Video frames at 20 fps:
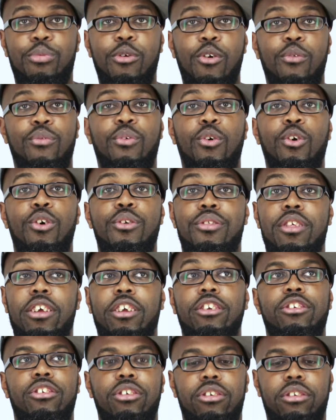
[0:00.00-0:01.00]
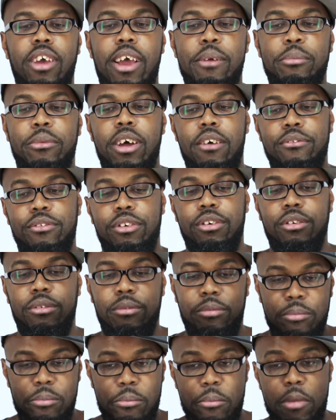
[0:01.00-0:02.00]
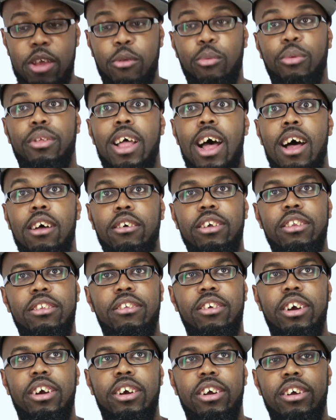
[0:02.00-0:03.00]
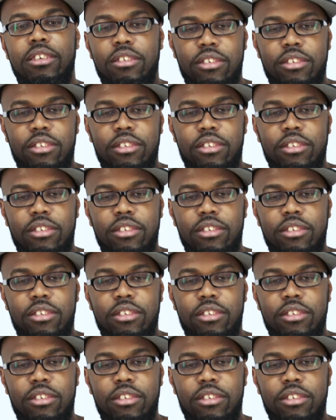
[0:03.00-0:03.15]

Pro 4 signature type cover made with Alcantara.